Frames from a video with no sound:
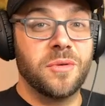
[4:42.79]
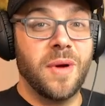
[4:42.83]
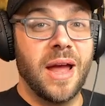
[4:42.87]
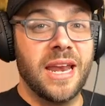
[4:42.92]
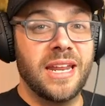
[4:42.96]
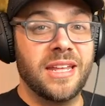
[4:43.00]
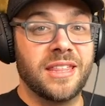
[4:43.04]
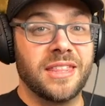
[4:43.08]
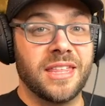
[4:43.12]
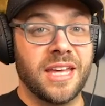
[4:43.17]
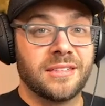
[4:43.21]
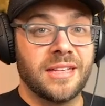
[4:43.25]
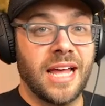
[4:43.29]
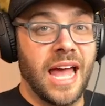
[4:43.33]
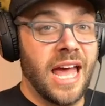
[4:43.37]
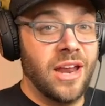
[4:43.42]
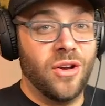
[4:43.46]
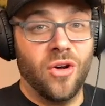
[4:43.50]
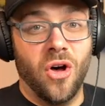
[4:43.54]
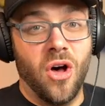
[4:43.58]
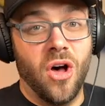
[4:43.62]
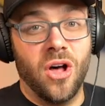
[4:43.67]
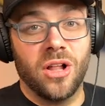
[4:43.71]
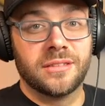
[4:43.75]
anything at
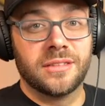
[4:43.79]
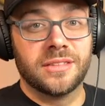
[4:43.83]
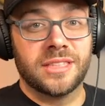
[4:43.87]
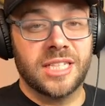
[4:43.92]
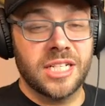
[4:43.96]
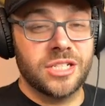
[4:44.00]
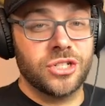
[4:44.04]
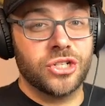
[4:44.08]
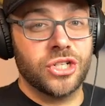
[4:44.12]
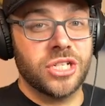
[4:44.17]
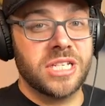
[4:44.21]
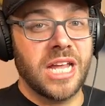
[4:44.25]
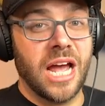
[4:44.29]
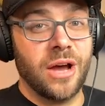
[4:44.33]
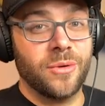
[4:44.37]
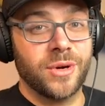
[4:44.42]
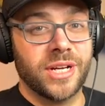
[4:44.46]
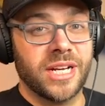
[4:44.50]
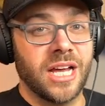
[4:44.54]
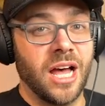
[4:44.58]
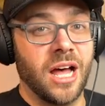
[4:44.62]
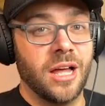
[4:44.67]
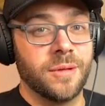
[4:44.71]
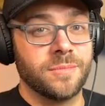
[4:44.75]
all. This is just how it
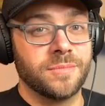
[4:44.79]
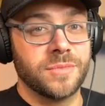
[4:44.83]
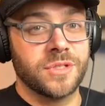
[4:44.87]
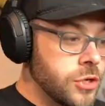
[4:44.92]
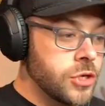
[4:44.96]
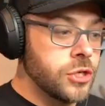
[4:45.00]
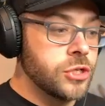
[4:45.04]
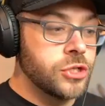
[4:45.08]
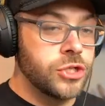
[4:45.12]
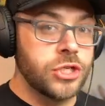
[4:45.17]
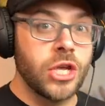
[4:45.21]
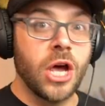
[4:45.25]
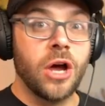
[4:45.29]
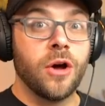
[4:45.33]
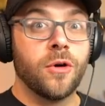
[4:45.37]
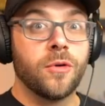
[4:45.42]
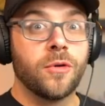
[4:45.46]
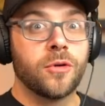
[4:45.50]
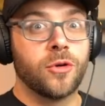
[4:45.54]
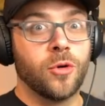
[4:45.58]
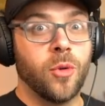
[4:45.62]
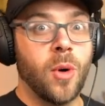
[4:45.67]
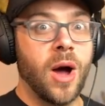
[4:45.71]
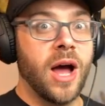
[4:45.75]
comes. So
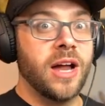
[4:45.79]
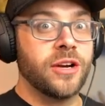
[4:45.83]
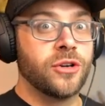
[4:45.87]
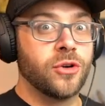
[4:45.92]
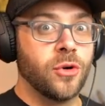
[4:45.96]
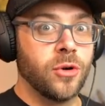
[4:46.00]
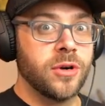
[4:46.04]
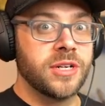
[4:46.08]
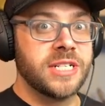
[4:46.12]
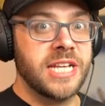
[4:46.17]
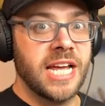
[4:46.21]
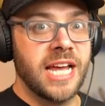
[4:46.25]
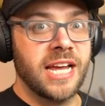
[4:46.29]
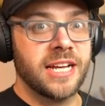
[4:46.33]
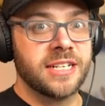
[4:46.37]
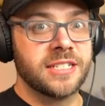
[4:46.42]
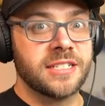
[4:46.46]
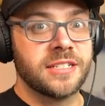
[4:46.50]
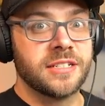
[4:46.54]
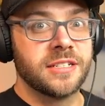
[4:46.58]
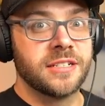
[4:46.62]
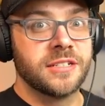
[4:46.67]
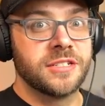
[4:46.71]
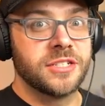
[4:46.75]
quad
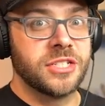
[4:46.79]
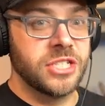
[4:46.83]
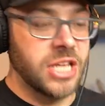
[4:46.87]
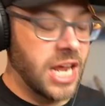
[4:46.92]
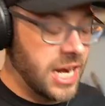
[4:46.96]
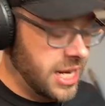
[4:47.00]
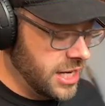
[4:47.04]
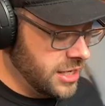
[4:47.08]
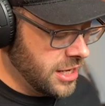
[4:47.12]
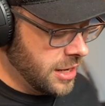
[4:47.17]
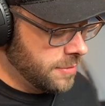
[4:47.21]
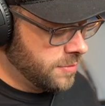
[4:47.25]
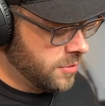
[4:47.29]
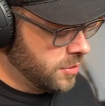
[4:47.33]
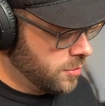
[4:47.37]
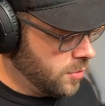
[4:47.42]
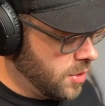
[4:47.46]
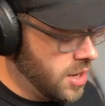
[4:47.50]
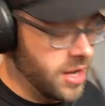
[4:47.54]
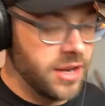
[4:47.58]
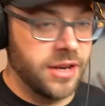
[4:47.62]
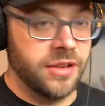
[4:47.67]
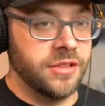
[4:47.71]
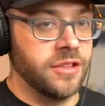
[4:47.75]
cortex setting number
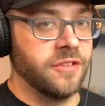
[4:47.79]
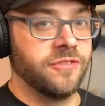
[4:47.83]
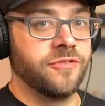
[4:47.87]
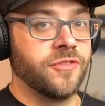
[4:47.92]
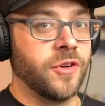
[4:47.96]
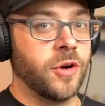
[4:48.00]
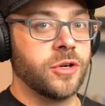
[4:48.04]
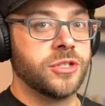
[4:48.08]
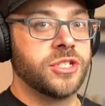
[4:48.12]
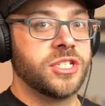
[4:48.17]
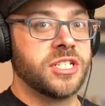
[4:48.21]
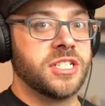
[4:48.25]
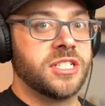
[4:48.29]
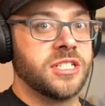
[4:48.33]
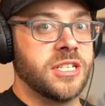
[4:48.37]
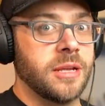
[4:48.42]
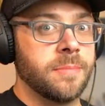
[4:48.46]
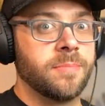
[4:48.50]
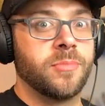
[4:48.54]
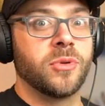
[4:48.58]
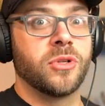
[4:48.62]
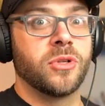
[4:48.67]
1, the first simple